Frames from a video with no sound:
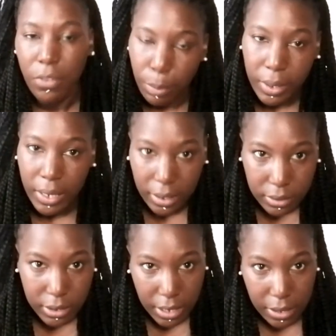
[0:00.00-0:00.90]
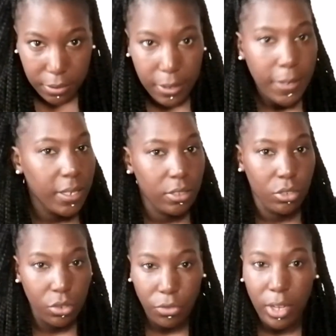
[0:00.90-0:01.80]
everybody else now, in
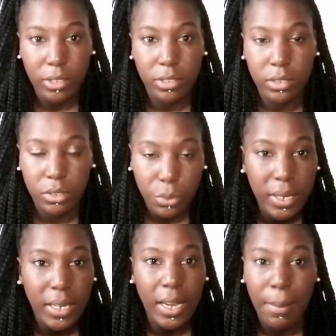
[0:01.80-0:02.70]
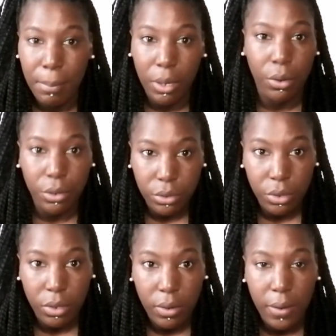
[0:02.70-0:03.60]
2020 and beyond,
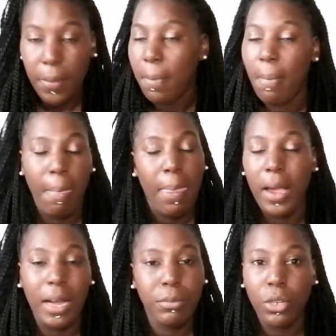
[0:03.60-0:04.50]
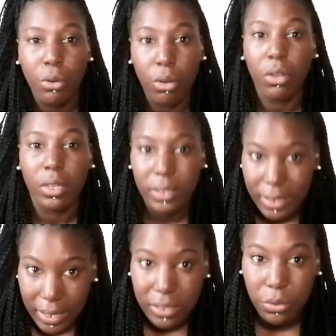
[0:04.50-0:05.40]
I'm no longer the
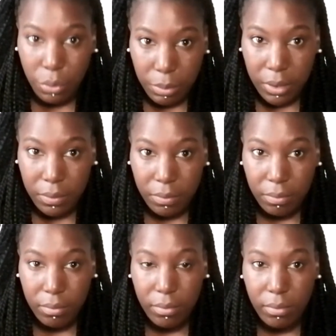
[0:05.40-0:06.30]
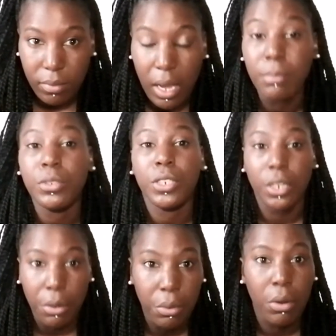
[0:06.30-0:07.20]
yes woman. I'm the
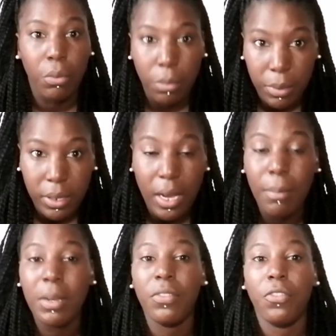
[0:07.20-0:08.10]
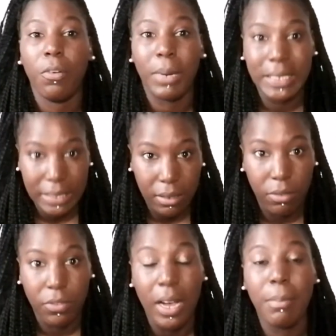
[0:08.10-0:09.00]
YOLO woman. I'm living for
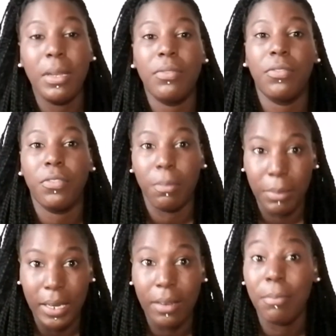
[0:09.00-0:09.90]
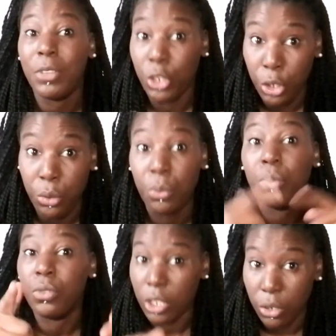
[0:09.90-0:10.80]
myself. I'm living for me. The
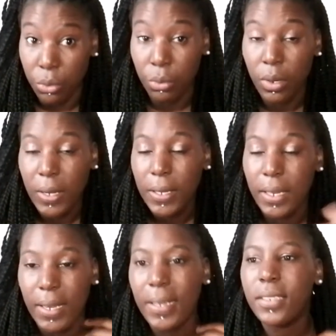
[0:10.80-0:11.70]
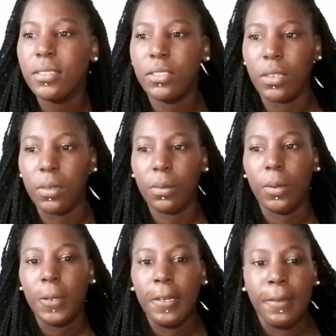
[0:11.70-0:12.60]
you. Yeah, so